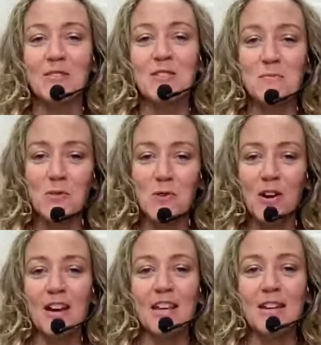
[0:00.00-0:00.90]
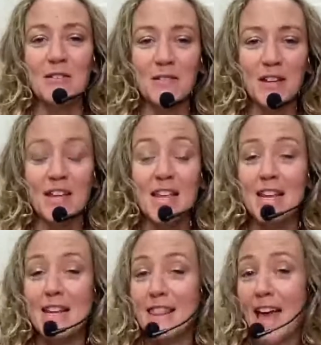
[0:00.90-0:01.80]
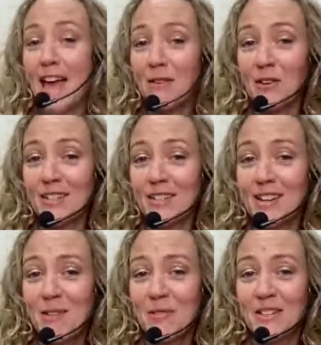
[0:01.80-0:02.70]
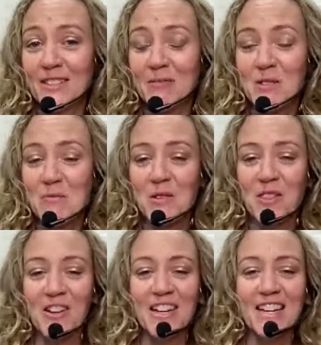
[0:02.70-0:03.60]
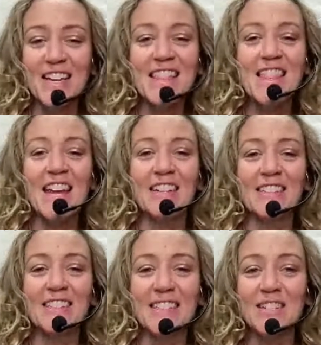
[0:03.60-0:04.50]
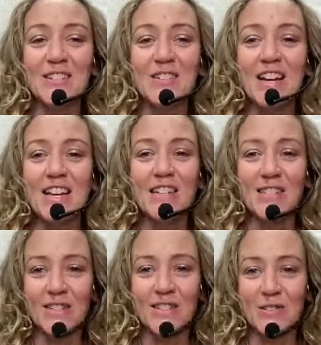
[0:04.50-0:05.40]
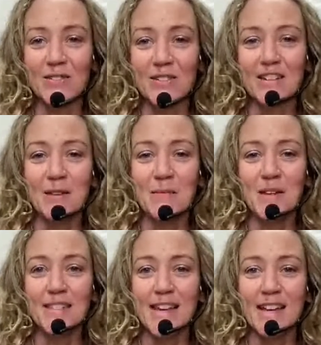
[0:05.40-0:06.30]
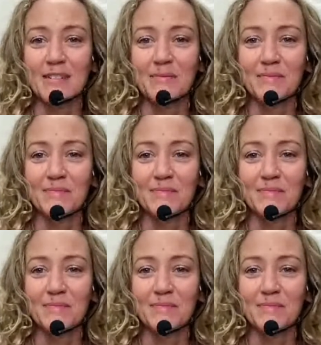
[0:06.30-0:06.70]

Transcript: with you more in that workshop on September 30th, and I'll see you soon. Namaste.